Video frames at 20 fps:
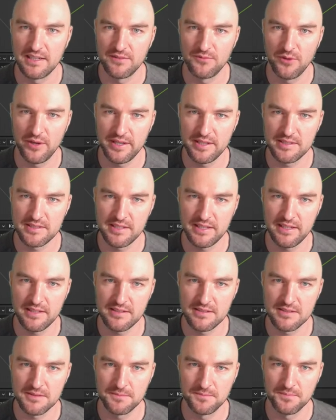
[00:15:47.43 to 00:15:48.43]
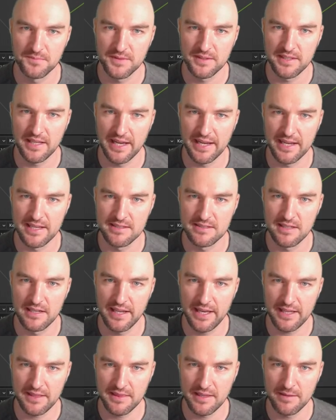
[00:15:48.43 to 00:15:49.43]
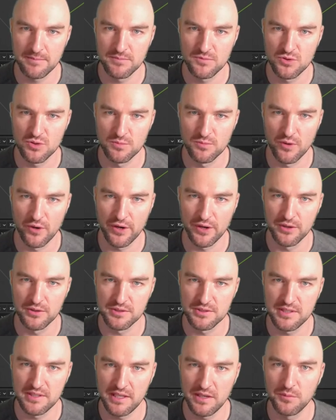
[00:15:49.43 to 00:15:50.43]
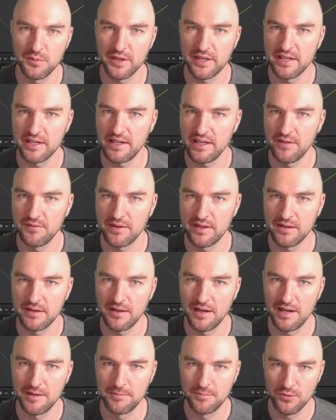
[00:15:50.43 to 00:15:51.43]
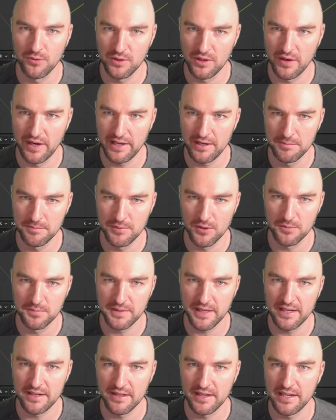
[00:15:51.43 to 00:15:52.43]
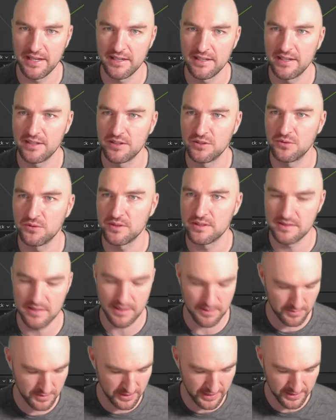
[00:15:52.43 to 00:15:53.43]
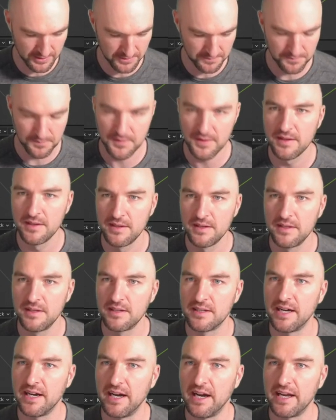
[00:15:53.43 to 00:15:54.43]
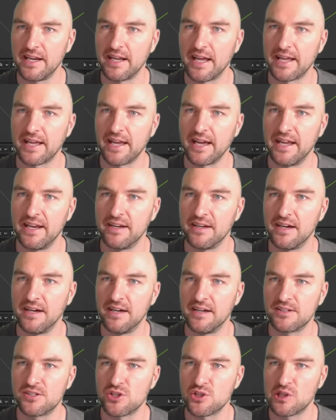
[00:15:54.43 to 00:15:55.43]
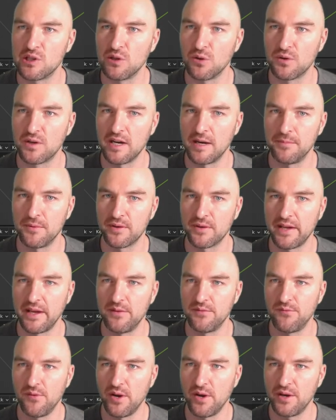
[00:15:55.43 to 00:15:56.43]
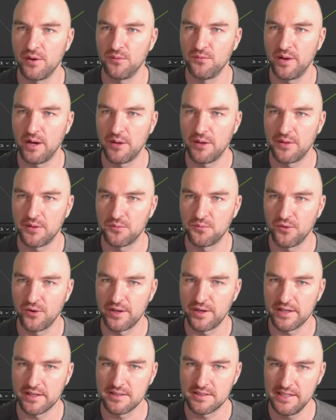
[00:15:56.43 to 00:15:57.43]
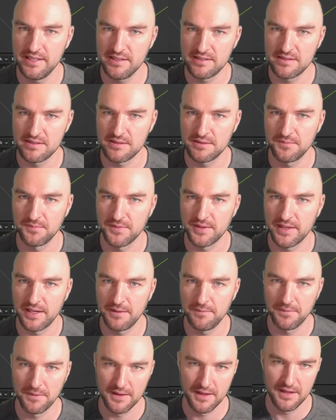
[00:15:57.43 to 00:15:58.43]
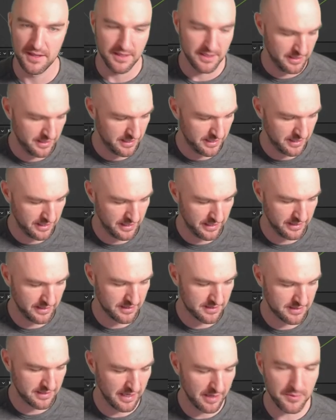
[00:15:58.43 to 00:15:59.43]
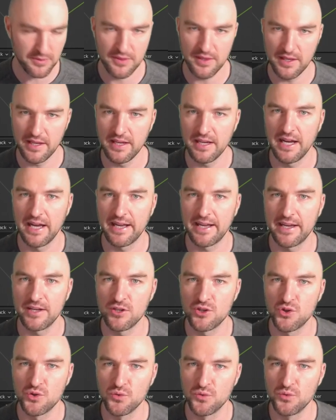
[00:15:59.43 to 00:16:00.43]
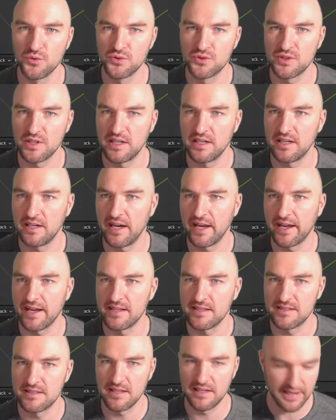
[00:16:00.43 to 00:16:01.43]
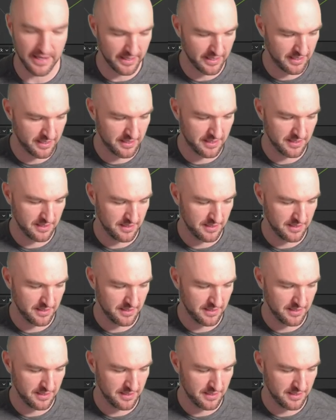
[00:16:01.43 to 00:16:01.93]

vertices, and I can select them. Tomorrow you'll see we can even pull our atom prop data in and do the same thing. And I can just look up, okay, where the vertex is. And the same thing, I can choose, I can select